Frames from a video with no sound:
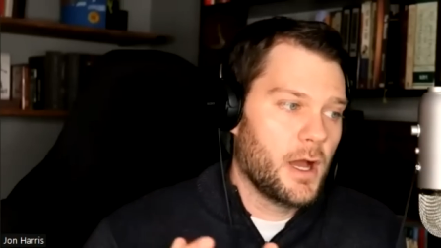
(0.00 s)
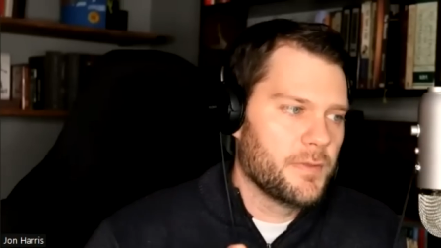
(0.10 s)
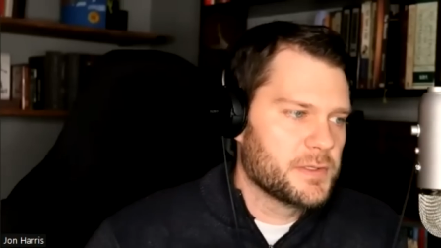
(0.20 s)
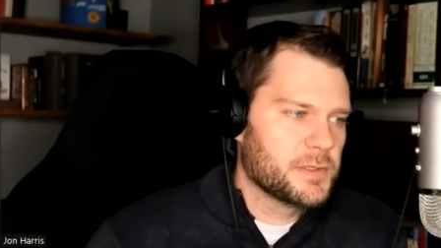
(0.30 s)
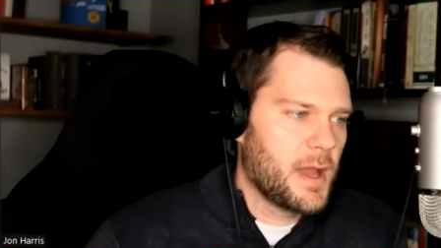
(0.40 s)

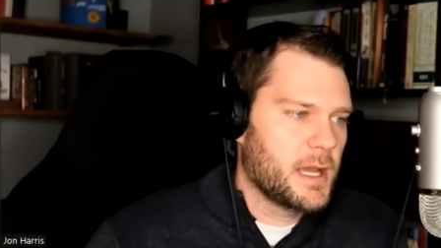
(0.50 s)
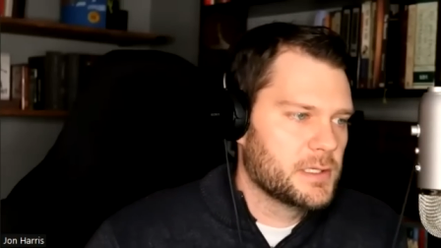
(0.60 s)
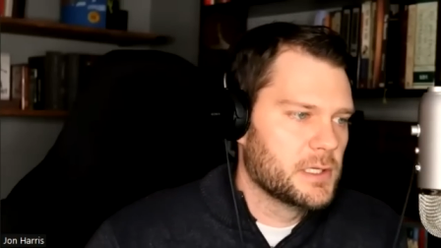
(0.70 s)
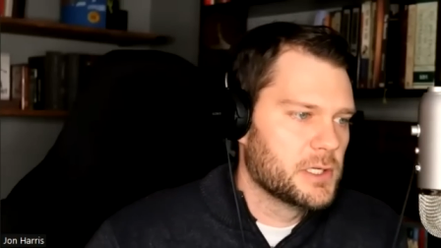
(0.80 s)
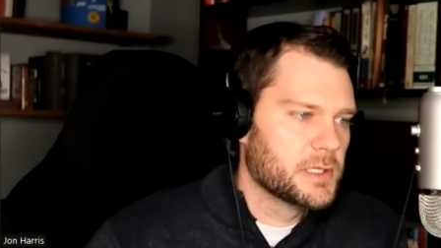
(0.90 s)
on this
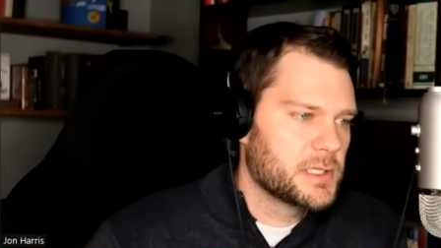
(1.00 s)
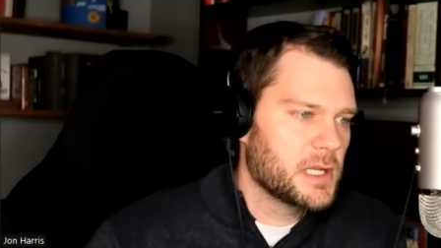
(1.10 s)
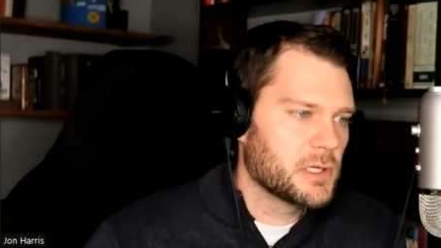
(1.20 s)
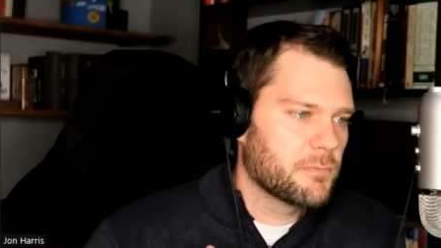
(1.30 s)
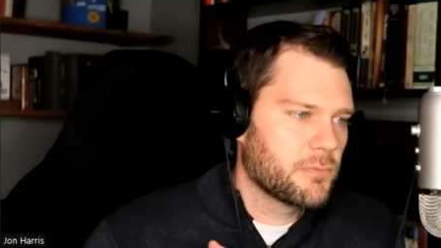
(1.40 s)
passage and
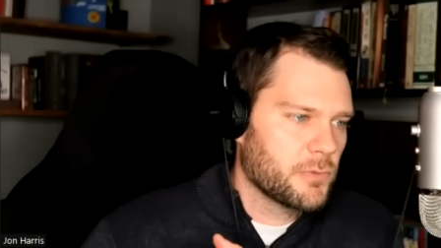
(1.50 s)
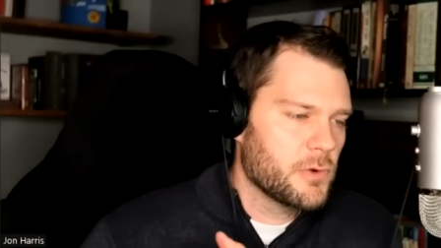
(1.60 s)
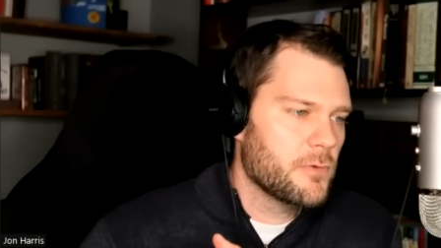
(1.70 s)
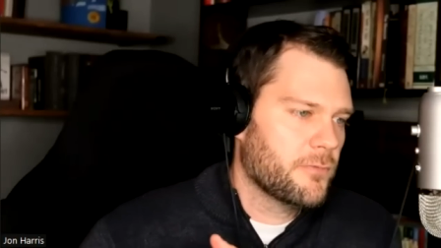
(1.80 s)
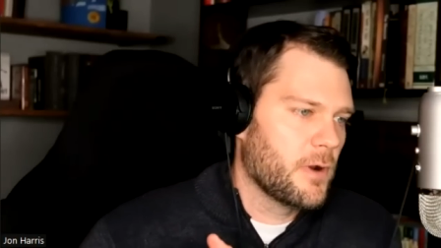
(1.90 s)
seek to
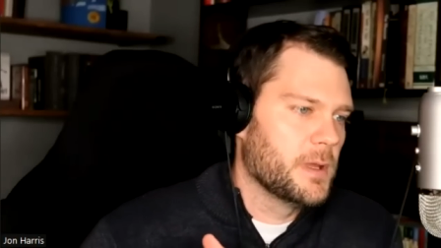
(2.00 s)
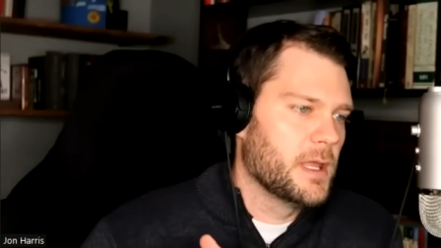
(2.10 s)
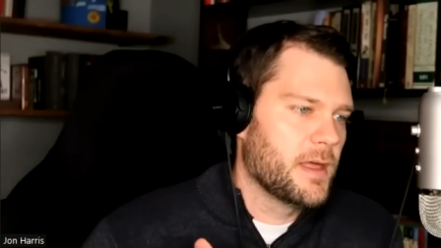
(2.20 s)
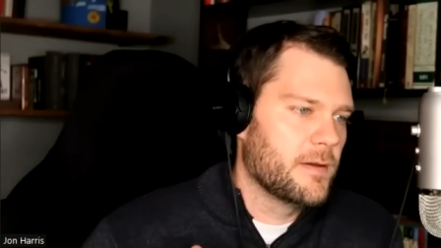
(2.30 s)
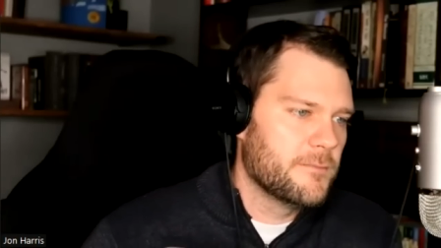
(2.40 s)
prove from
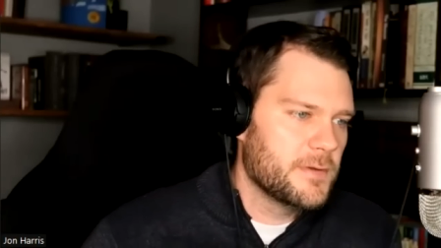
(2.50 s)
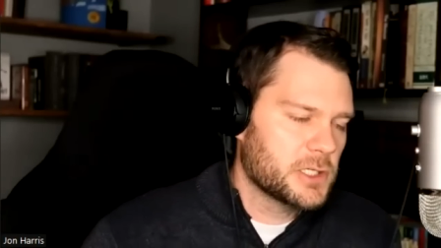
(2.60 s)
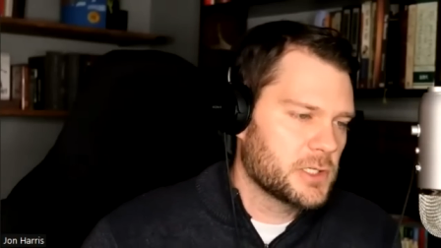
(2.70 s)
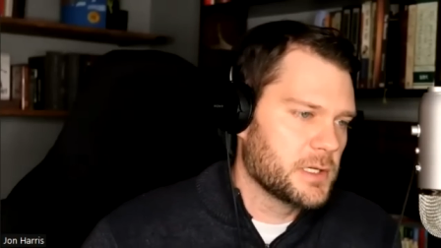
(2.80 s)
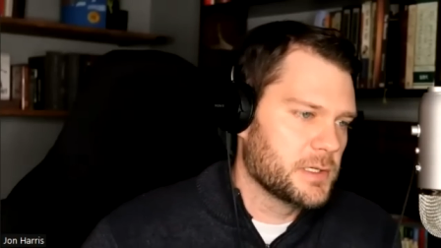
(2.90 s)
it that
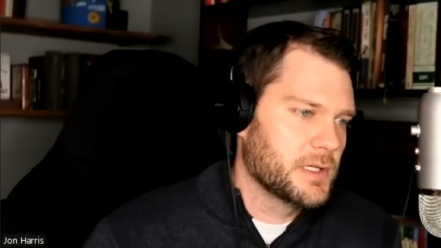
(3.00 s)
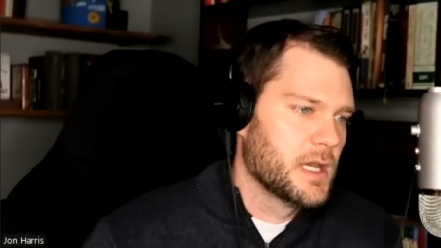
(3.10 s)
vicious